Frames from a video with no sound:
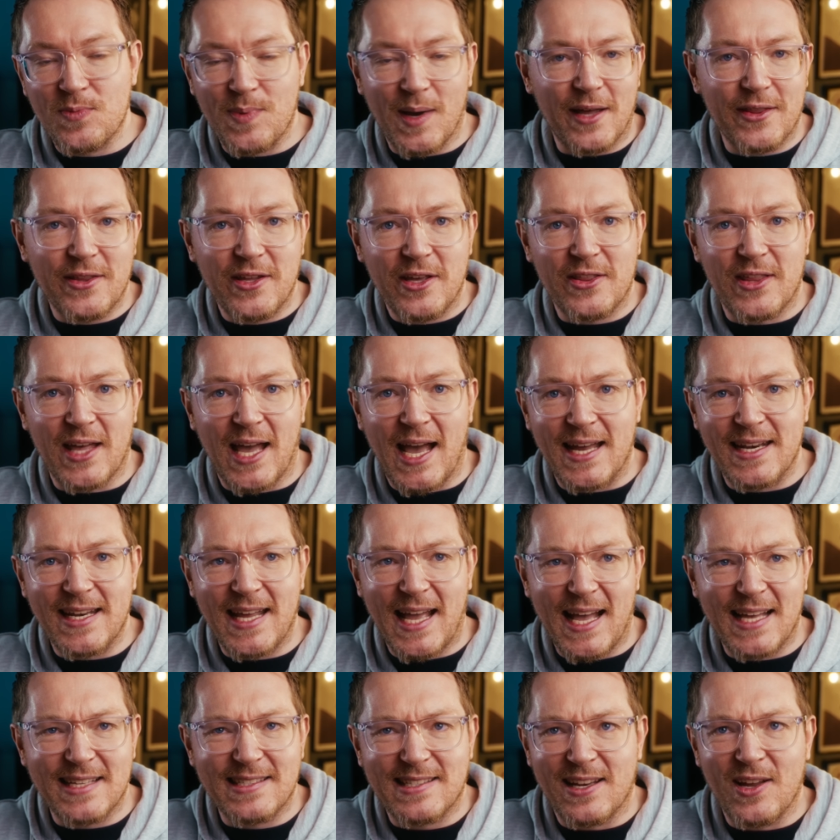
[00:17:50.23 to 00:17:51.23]
but on the other hand,
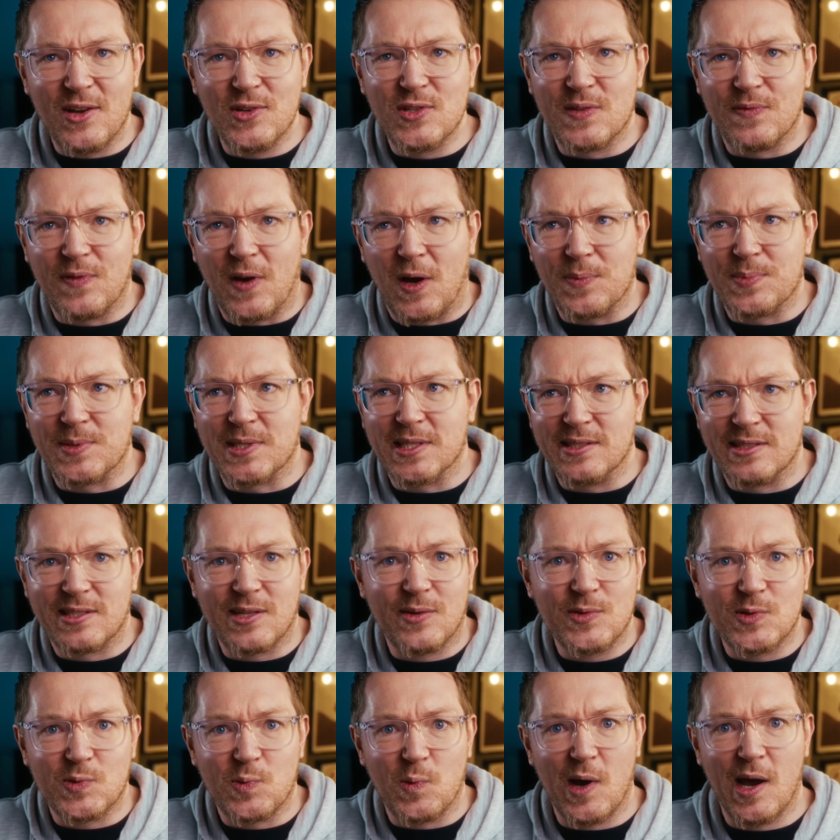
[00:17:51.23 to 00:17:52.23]
it has loads of options,
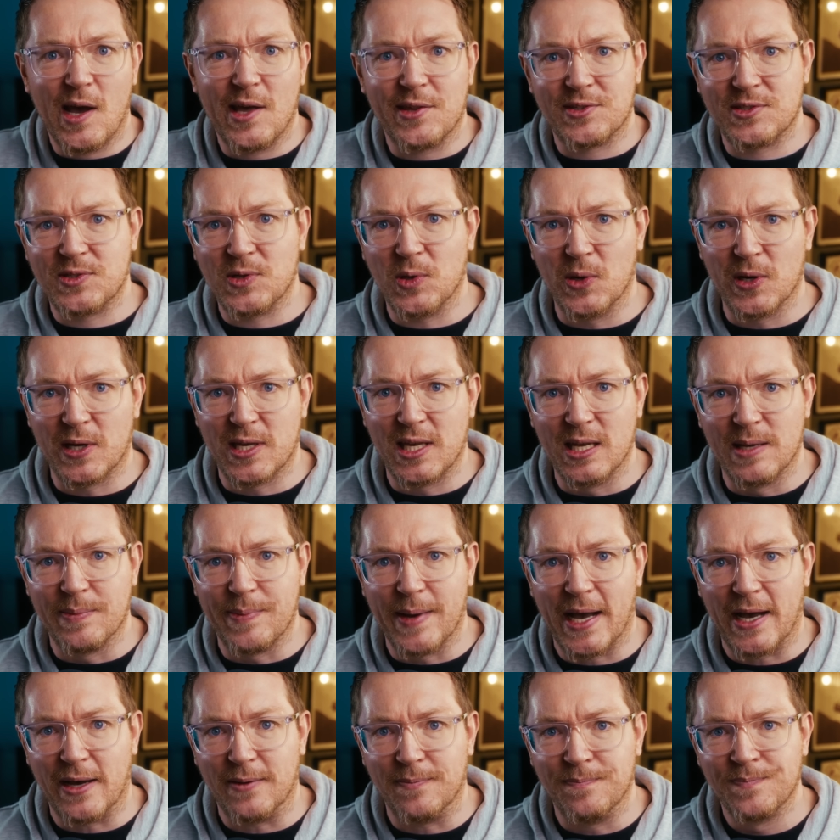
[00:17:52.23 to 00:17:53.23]
so it's worth talking
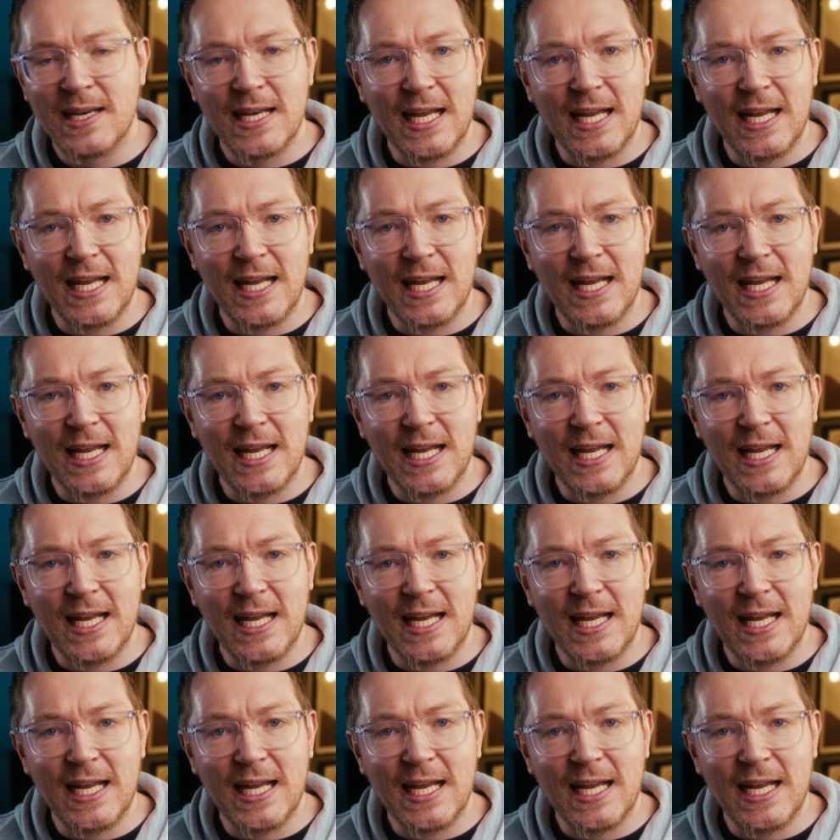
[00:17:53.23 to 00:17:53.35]
about.